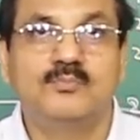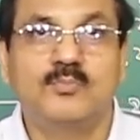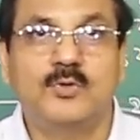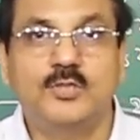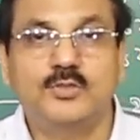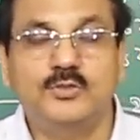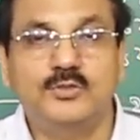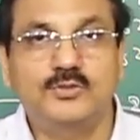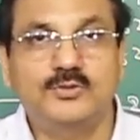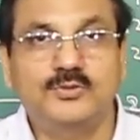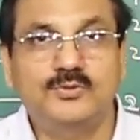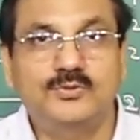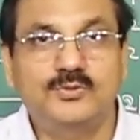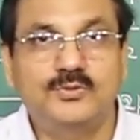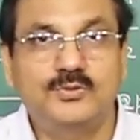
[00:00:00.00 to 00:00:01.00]
Module
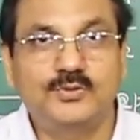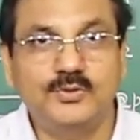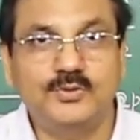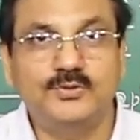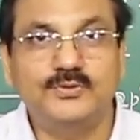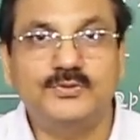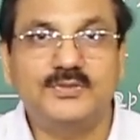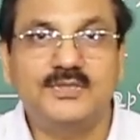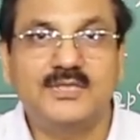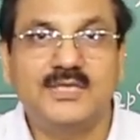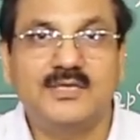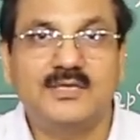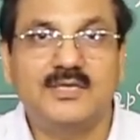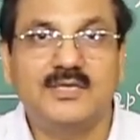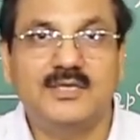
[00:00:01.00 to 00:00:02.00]
2
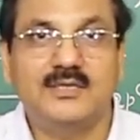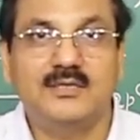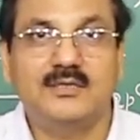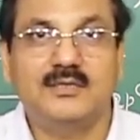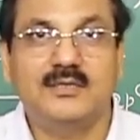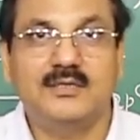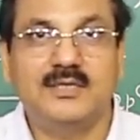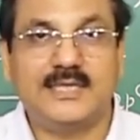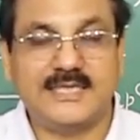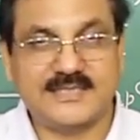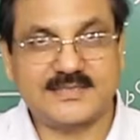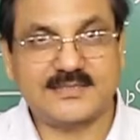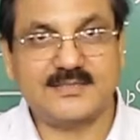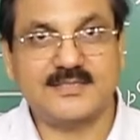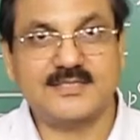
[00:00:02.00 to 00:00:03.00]

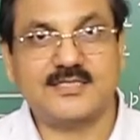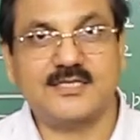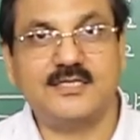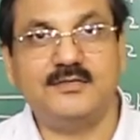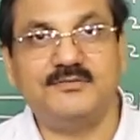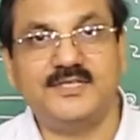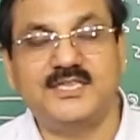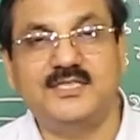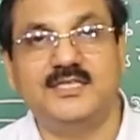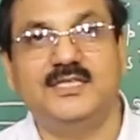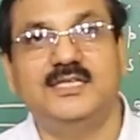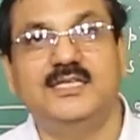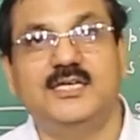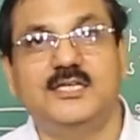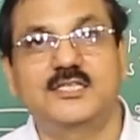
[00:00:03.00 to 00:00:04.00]
is concerned with the
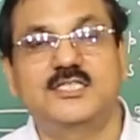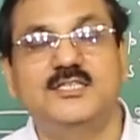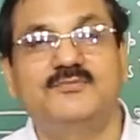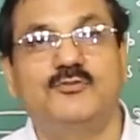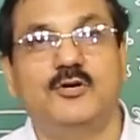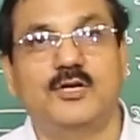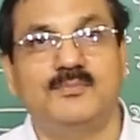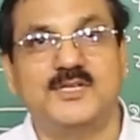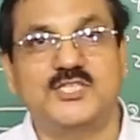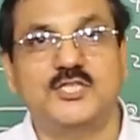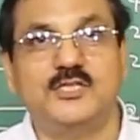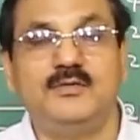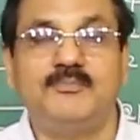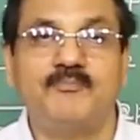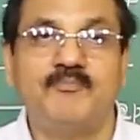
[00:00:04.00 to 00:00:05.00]
energy
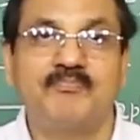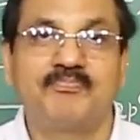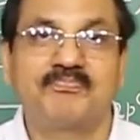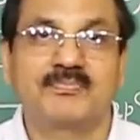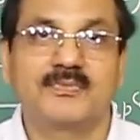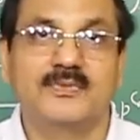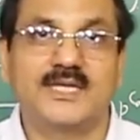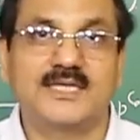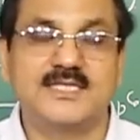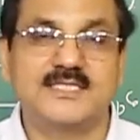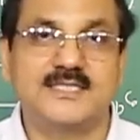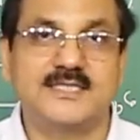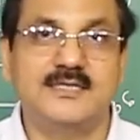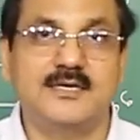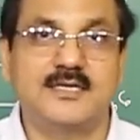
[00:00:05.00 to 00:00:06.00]
formation, that is
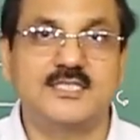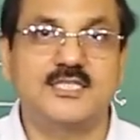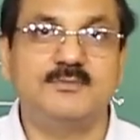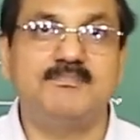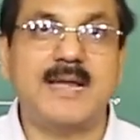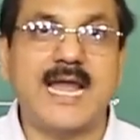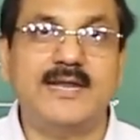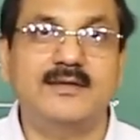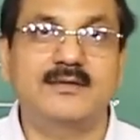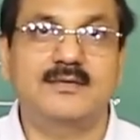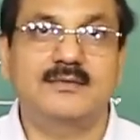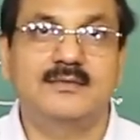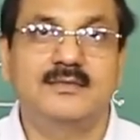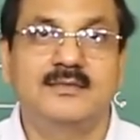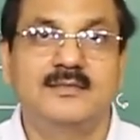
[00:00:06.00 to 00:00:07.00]
energy band
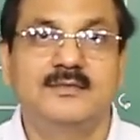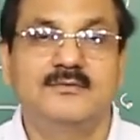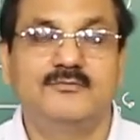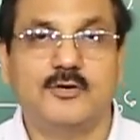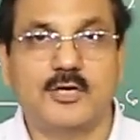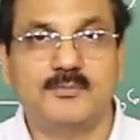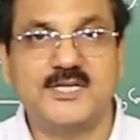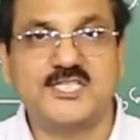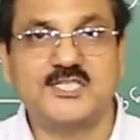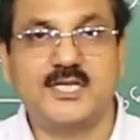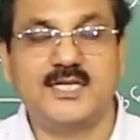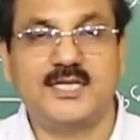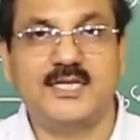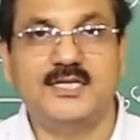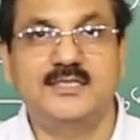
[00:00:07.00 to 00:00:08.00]

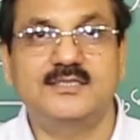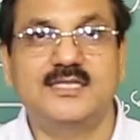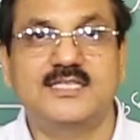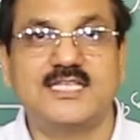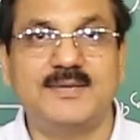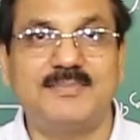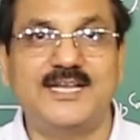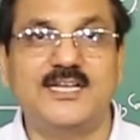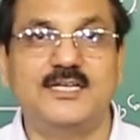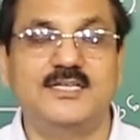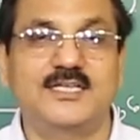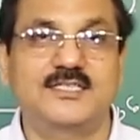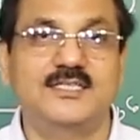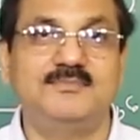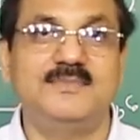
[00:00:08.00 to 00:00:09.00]
formation in the
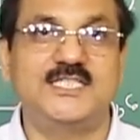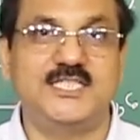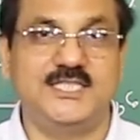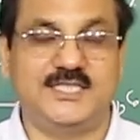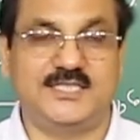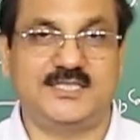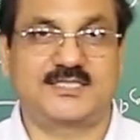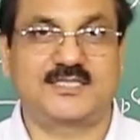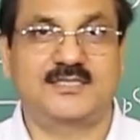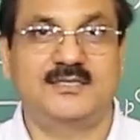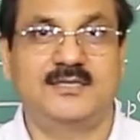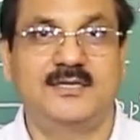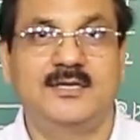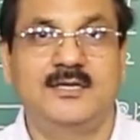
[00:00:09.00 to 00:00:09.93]
semiconductor materials.